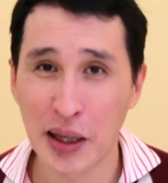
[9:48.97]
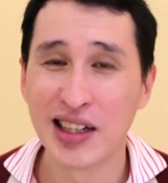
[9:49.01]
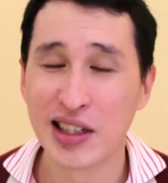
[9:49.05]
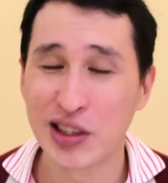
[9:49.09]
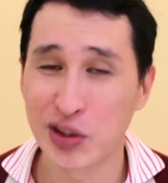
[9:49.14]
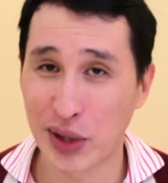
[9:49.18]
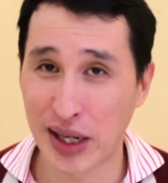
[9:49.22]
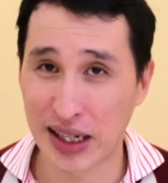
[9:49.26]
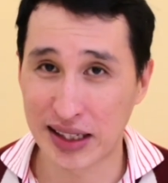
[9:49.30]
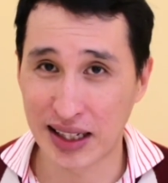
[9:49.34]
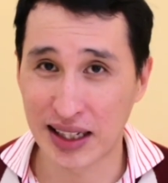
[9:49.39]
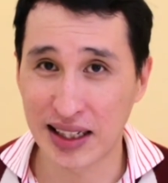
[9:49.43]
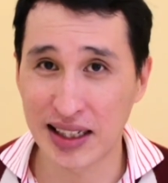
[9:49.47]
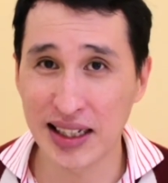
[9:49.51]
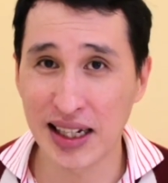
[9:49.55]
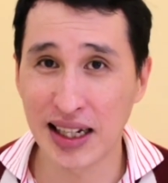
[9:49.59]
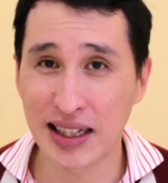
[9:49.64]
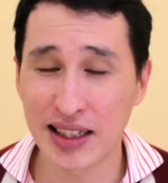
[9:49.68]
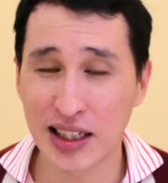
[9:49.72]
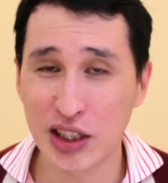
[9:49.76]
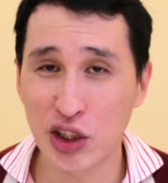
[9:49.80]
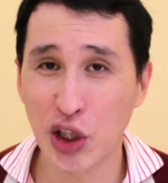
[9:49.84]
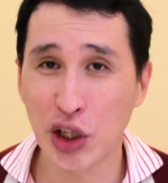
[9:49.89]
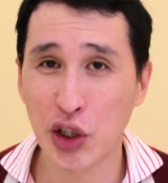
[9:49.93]
So as an
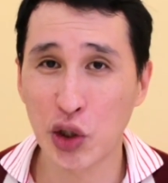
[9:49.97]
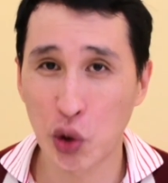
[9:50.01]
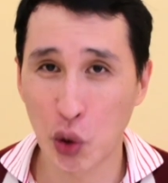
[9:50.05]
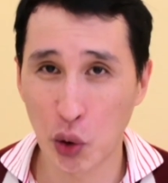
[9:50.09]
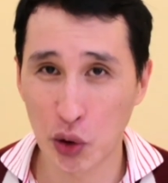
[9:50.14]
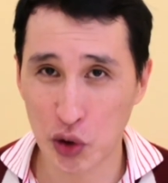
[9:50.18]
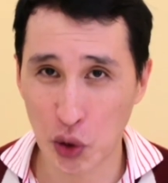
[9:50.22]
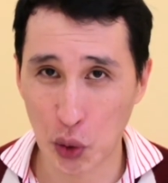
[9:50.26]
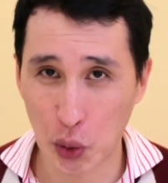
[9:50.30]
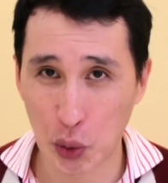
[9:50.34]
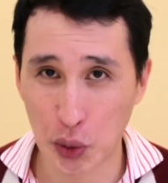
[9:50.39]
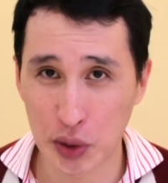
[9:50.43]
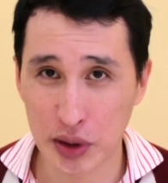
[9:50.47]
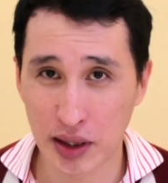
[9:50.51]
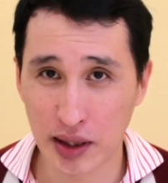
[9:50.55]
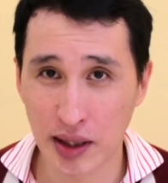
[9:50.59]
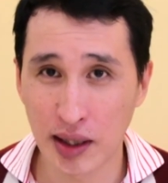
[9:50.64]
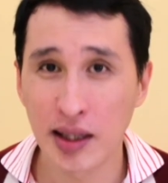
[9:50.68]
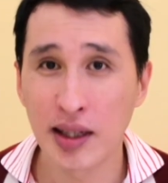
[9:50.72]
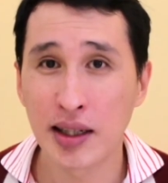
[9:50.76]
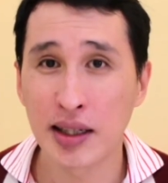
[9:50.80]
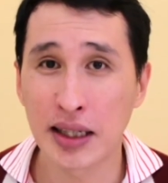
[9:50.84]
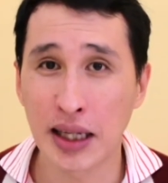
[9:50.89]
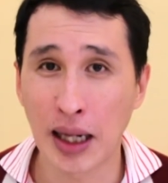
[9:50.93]
ENTJ grows
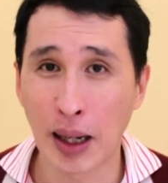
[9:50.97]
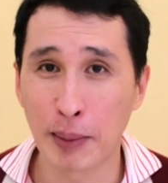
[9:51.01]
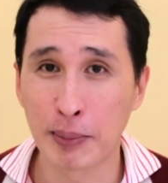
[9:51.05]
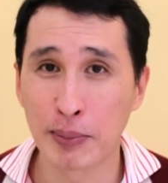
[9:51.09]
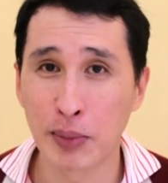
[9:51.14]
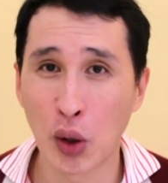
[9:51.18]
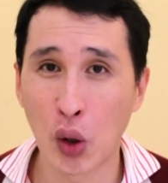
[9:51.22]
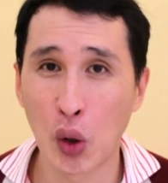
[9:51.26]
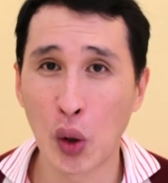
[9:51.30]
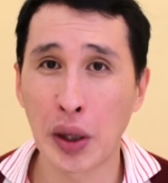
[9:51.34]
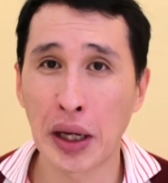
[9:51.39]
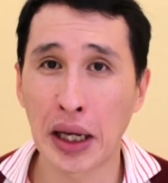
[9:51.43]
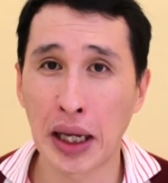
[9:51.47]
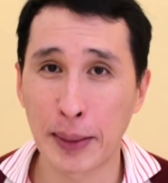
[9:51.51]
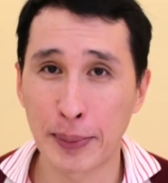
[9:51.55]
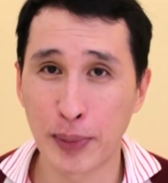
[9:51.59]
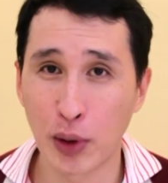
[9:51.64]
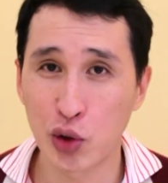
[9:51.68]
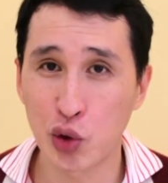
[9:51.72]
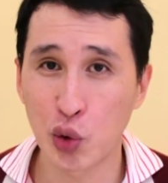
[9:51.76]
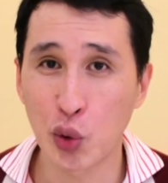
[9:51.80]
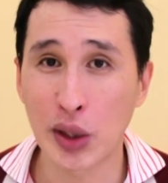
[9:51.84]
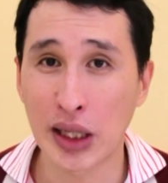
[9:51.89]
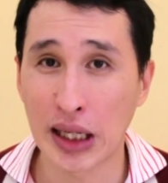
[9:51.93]
older, they are more
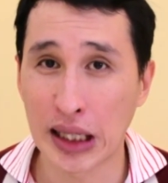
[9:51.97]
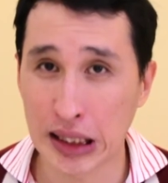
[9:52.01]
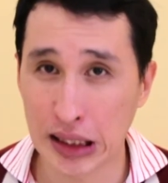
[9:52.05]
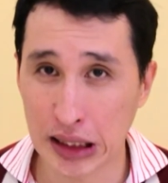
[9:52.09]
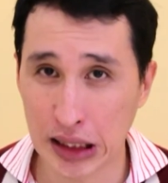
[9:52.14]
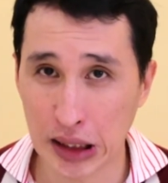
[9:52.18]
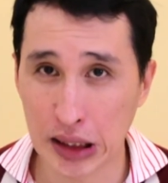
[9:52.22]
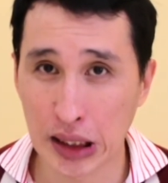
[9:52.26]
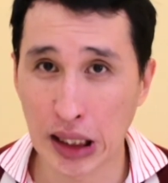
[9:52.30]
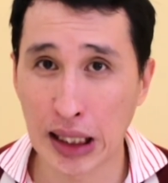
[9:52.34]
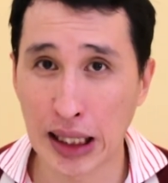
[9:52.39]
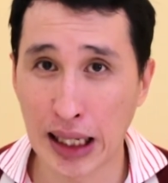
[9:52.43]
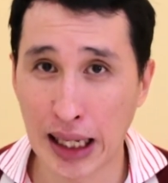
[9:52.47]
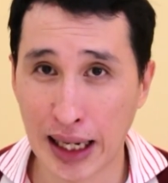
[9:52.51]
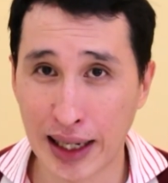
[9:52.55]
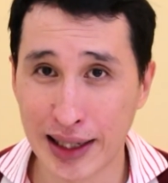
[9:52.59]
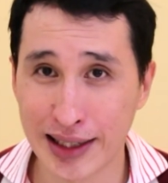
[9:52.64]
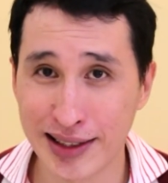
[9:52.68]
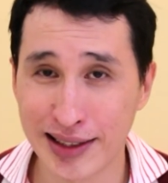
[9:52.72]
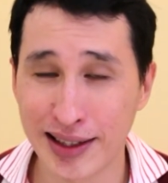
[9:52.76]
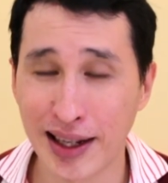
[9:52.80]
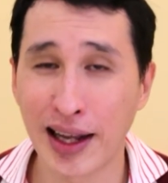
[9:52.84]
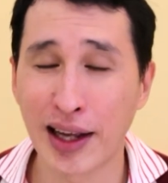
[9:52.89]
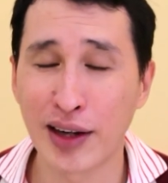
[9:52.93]
able to
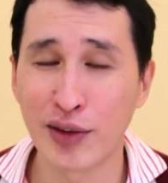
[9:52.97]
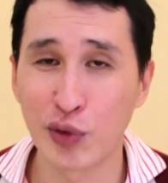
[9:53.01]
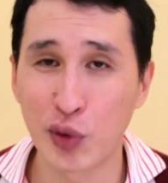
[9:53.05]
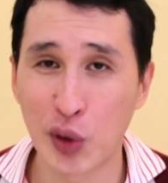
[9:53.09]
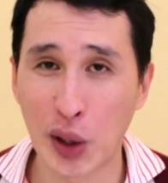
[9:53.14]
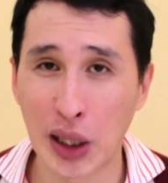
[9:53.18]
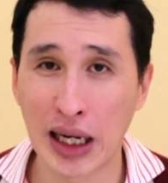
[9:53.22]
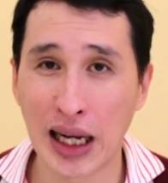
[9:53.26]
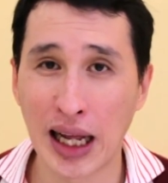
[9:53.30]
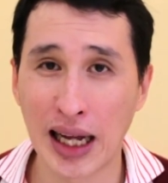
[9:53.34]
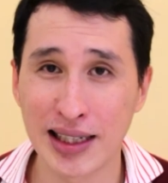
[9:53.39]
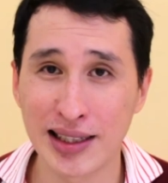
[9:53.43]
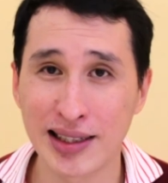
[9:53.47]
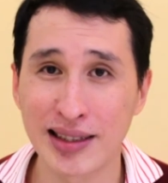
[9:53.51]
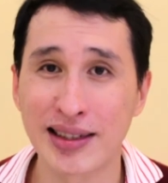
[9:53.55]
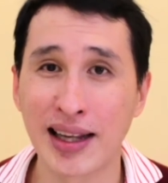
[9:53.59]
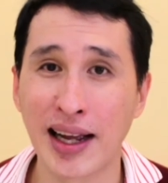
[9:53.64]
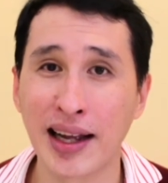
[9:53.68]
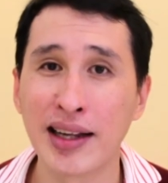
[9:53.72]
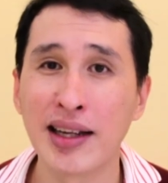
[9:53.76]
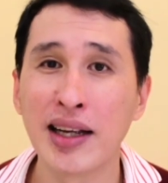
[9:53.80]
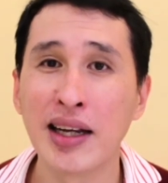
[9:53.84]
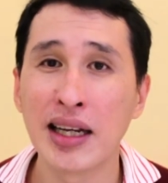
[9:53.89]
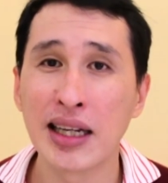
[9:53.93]
internalize and realize
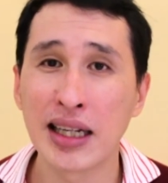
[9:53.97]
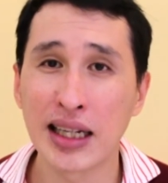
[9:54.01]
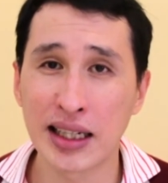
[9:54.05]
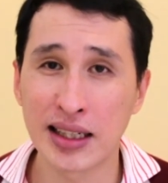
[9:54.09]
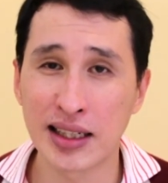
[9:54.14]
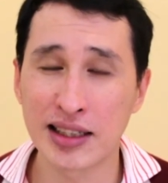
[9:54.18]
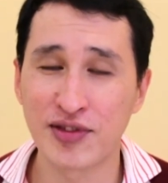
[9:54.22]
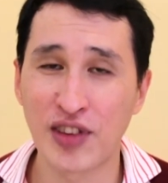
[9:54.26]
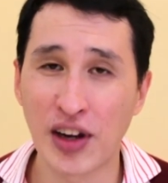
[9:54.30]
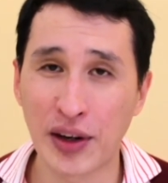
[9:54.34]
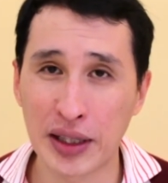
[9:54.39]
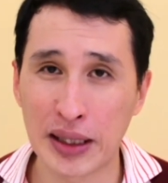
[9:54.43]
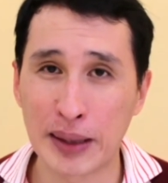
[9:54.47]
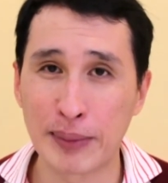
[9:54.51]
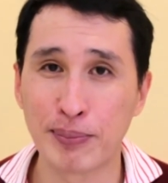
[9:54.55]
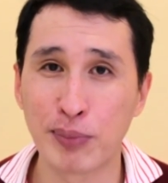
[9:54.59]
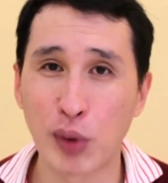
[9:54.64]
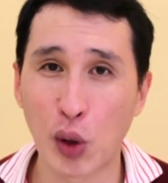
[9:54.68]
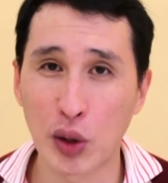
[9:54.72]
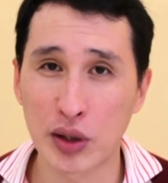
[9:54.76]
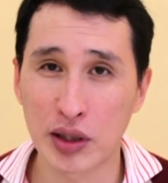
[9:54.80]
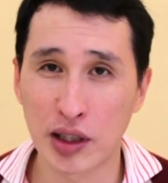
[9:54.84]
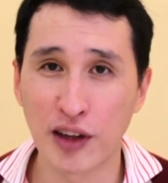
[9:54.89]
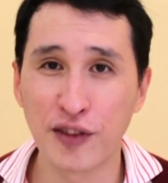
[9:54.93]
that it is very
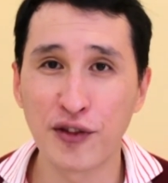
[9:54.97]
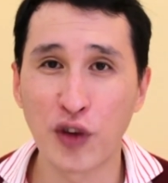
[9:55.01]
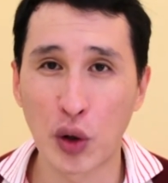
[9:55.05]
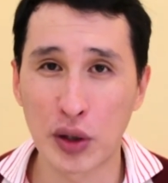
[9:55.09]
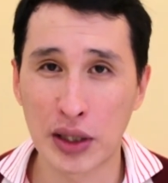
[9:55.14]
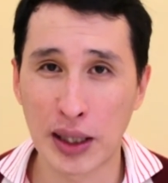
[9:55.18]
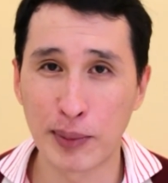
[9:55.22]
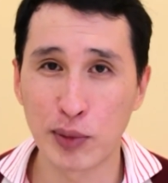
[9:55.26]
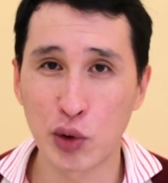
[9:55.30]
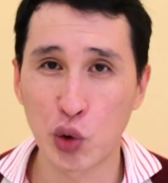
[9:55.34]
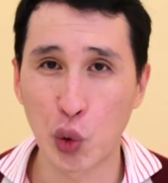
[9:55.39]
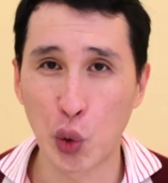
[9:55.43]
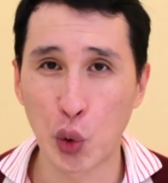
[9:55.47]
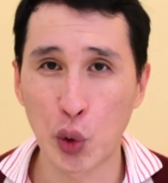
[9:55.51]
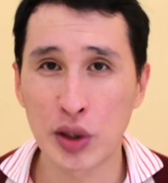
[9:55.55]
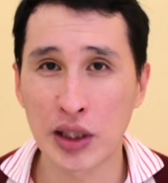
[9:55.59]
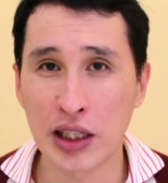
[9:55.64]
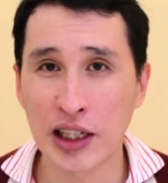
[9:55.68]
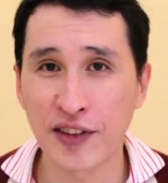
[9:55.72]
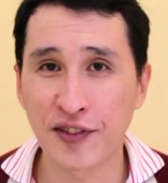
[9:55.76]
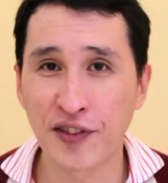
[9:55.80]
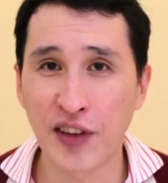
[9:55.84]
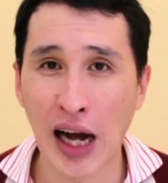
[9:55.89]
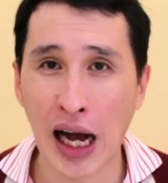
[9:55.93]
important for them to
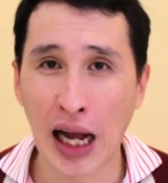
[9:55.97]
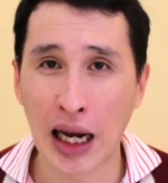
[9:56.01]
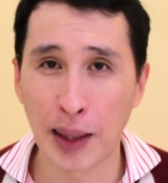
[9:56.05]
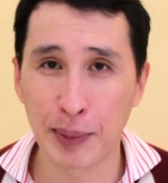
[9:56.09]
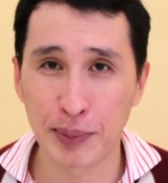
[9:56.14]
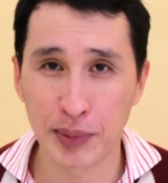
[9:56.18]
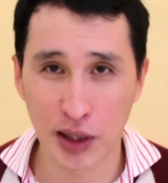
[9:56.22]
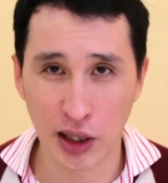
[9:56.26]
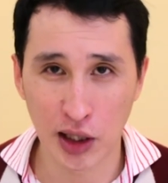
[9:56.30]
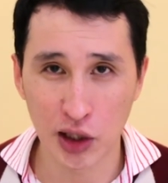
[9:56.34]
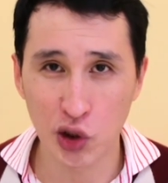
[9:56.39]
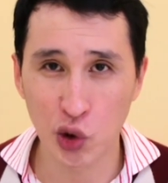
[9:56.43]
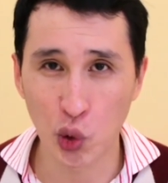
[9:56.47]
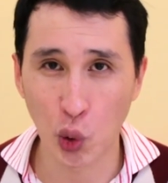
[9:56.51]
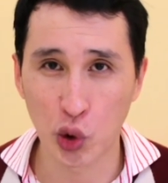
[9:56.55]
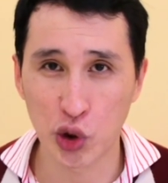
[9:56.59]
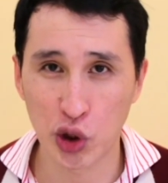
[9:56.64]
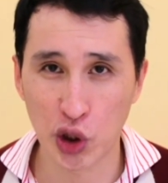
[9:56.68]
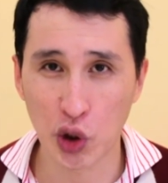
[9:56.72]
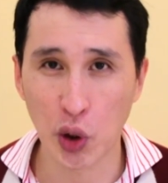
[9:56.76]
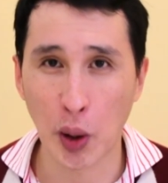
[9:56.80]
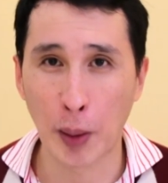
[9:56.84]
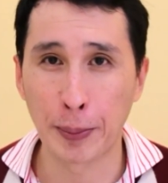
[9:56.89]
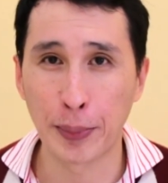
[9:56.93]
develop the
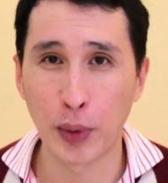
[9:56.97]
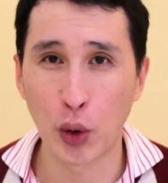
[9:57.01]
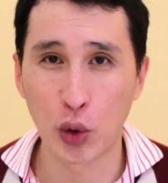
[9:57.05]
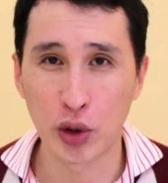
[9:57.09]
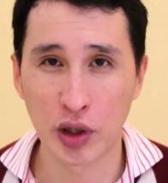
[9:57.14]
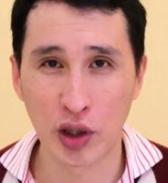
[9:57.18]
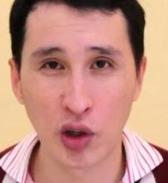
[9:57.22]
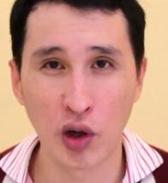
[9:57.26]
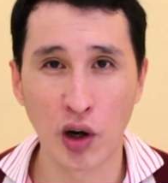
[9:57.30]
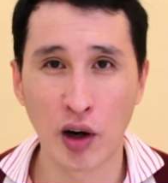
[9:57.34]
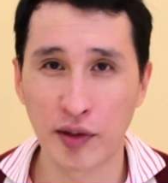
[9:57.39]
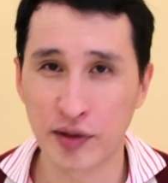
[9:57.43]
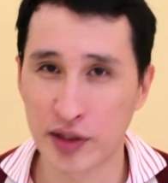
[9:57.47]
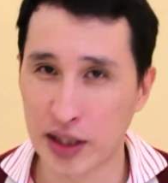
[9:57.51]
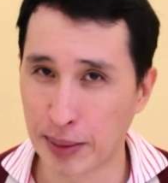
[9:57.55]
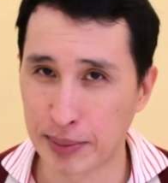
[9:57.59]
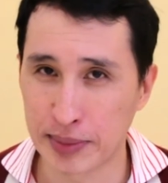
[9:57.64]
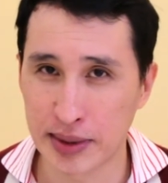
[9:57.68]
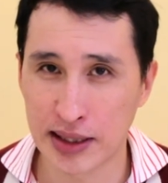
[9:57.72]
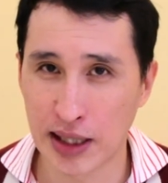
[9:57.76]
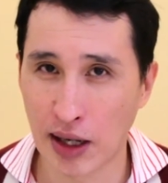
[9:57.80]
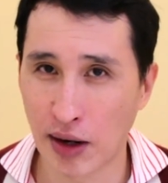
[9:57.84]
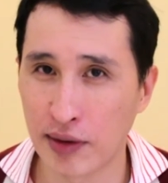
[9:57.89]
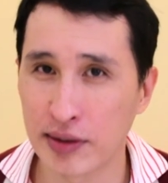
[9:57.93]
social component of
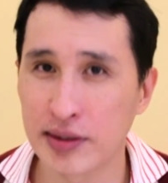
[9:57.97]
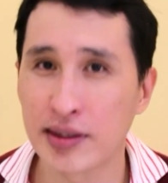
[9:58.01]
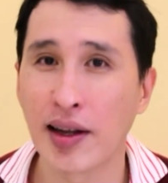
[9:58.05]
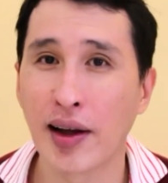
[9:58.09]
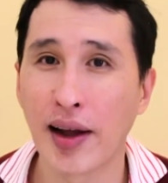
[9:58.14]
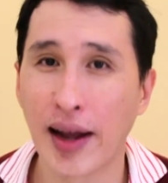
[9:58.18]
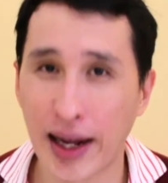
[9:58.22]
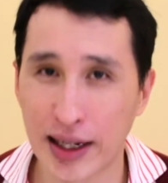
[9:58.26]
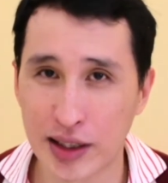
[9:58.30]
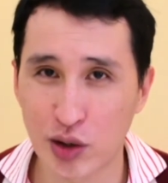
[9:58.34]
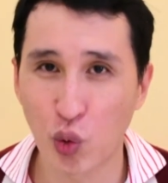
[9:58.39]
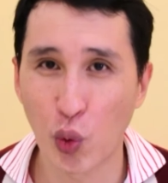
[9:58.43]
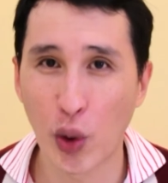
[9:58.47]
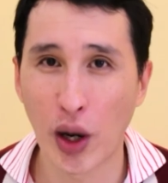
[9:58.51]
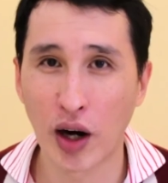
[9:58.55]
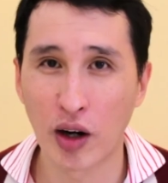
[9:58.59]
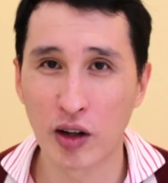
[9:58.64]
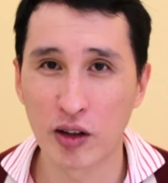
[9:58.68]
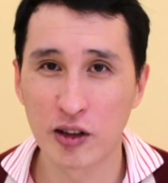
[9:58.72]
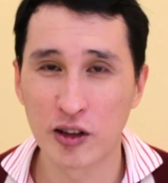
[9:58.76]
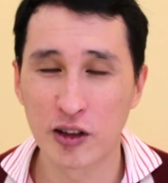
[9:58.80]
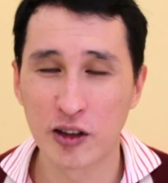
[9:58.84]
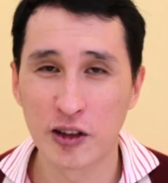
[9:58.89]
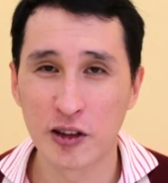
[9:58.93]
themselves as well.